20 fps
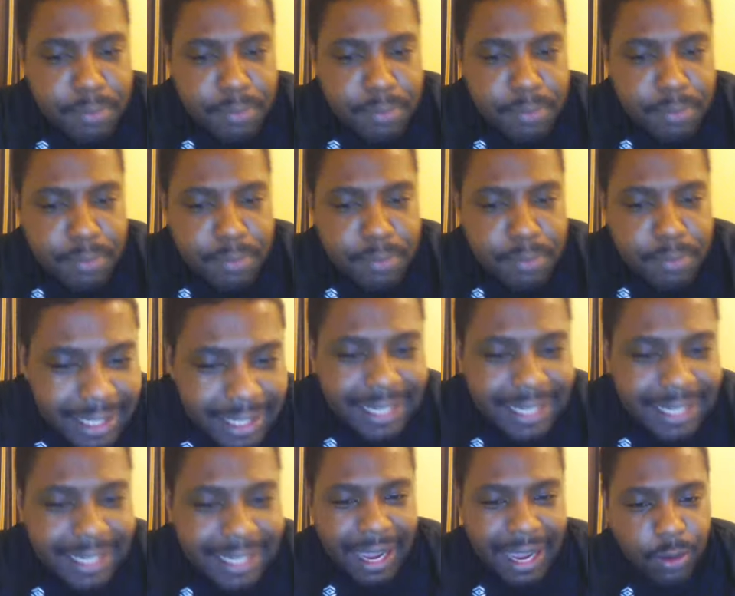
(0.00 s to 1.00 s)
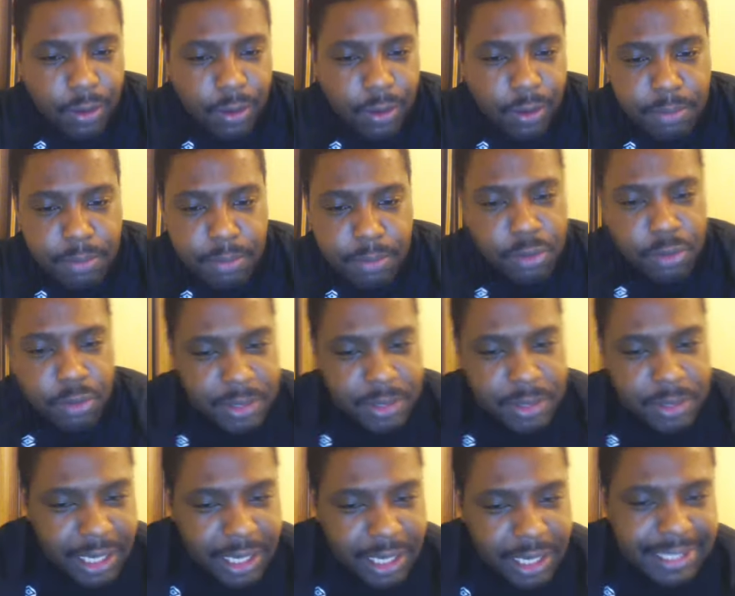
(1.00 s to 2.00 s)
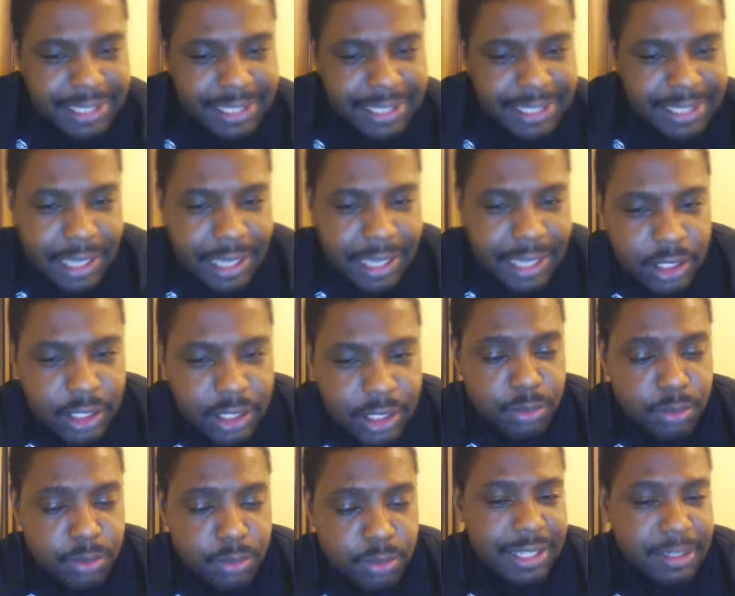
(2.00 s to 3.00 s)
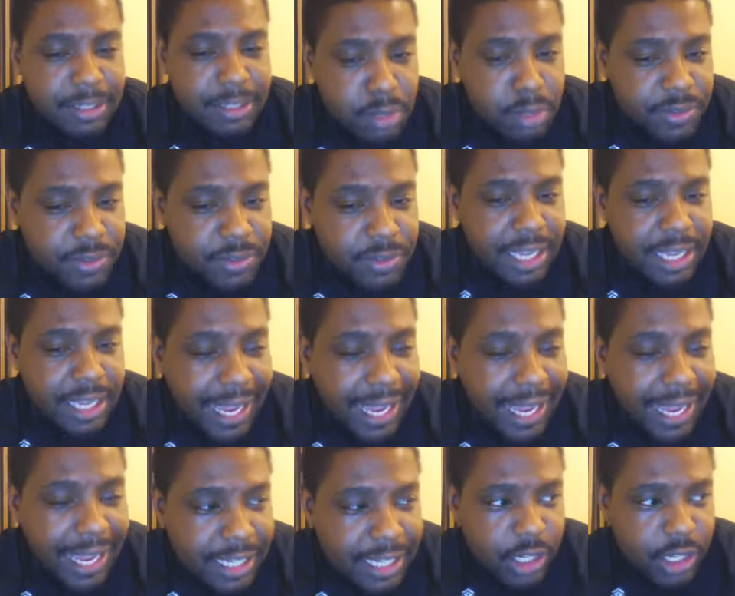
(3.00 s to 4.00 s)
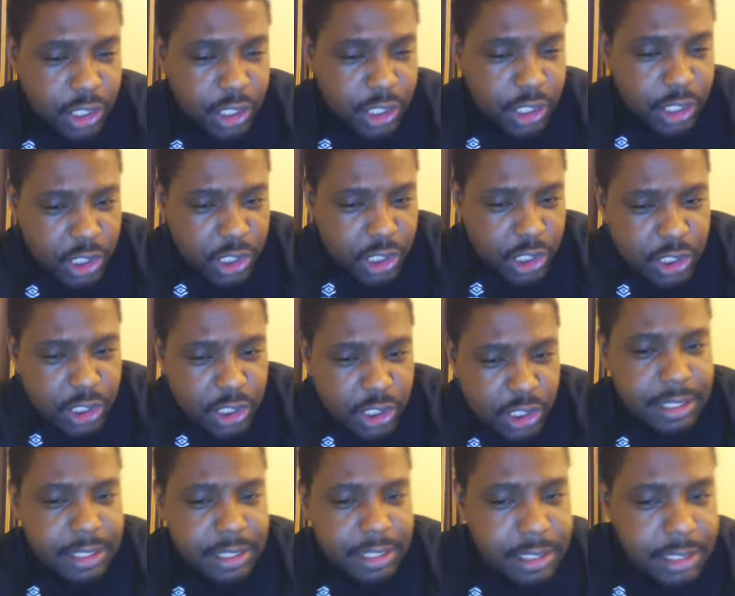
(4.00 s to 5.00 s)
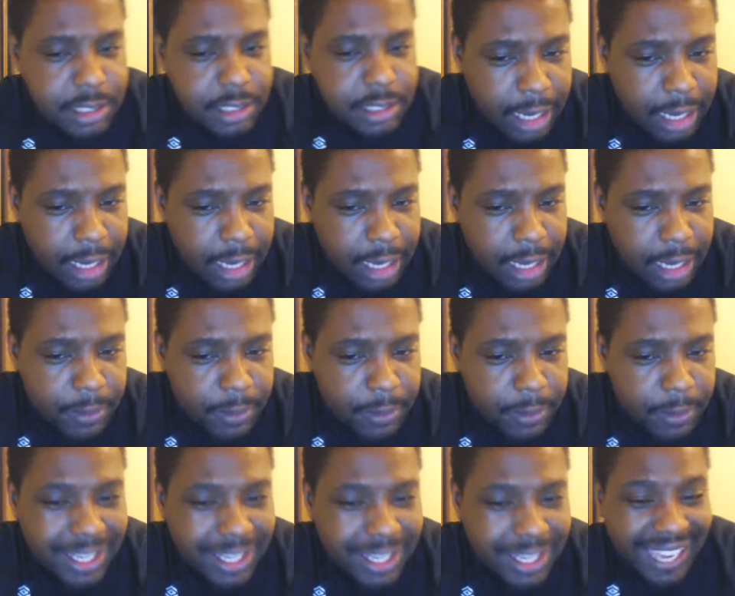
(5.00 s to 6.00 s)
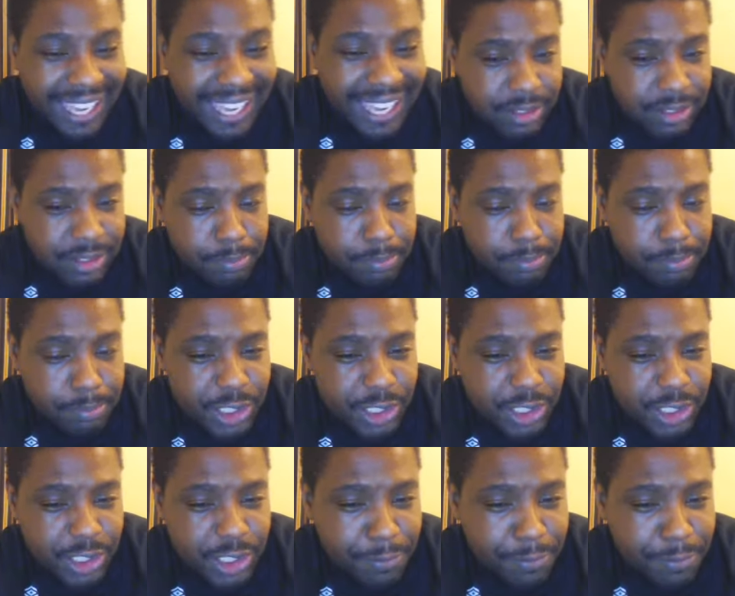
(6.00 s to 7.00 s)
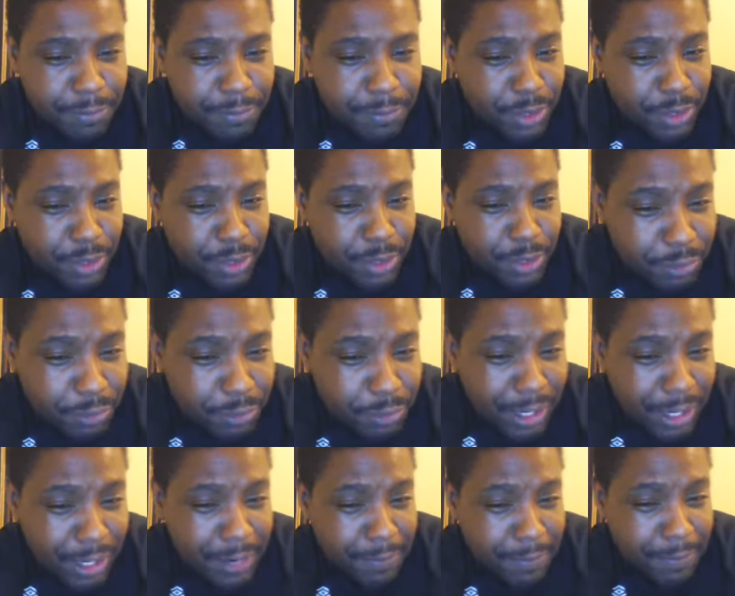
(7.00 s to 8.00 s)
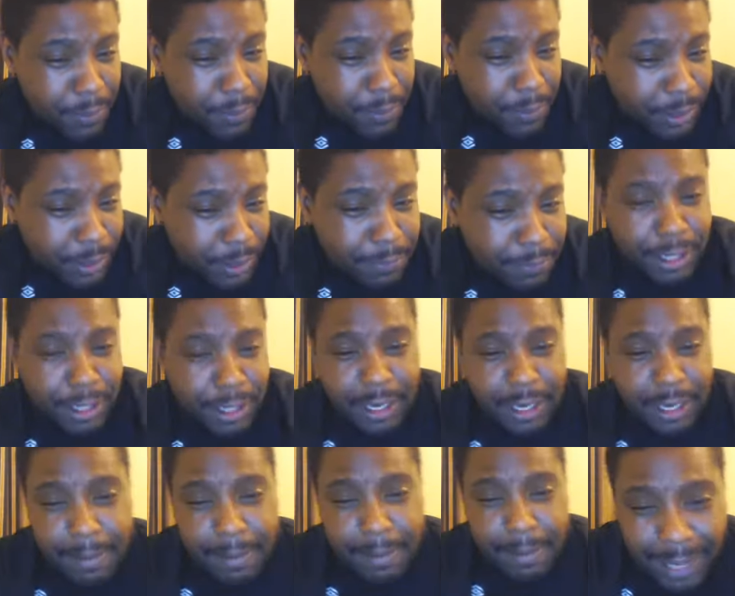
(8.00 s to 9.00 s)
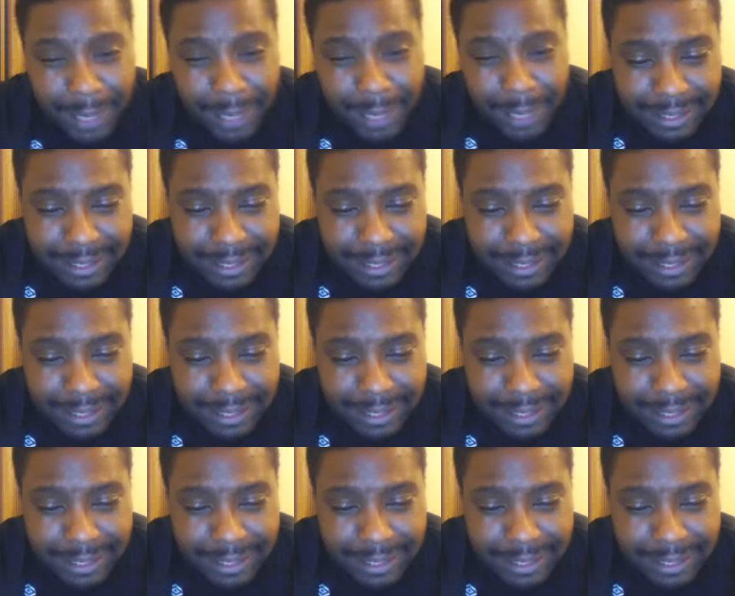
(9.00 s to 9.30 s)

in and out, can move from side to side, doesn't know how to move his head, can judge distance and timing, can counter punch, can can fight going forward, can fight going back,